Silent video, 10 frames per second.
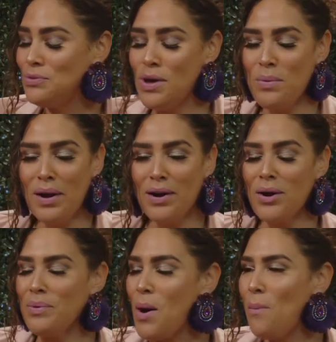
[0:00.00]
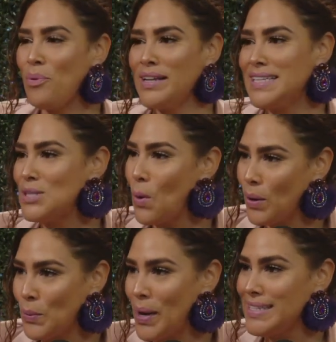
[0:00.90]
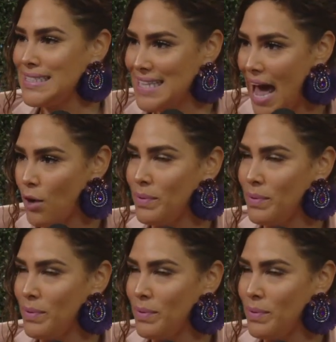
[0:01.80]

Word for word: you know what, girl, we're gonna break this all the way down